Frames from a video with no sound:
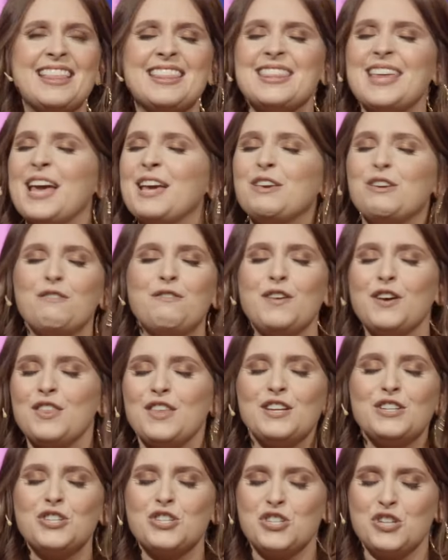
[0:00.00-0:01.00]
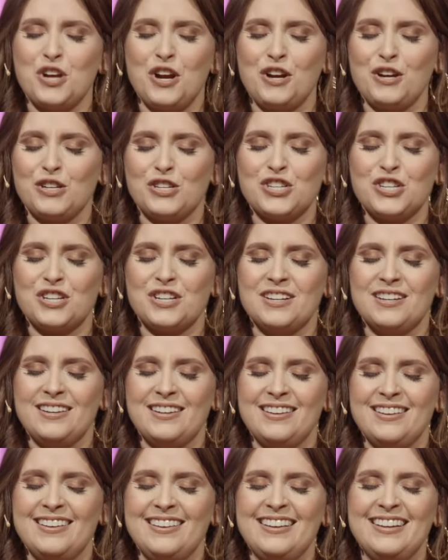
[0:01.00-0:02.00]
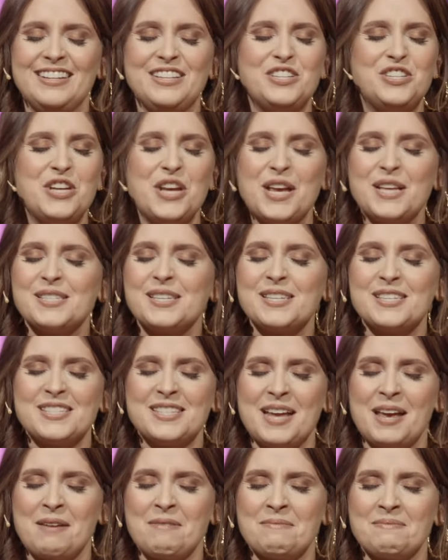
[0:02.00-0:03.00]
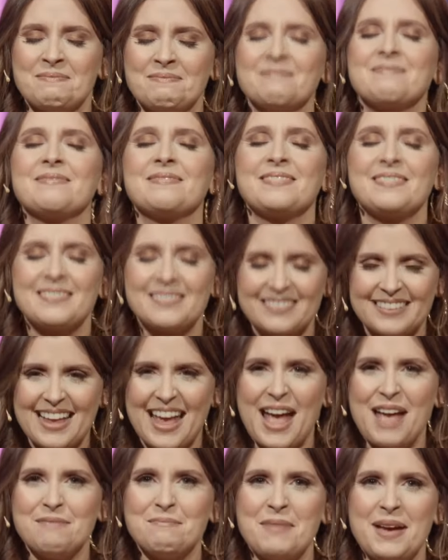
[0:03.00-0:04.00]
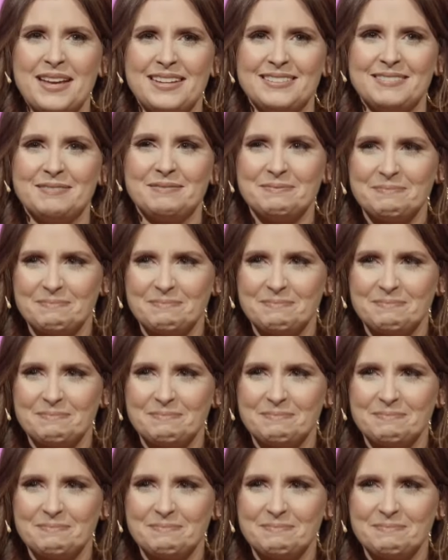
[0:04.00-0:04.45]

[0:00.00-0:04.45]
Thank you for this church. In Jesus' name, amen.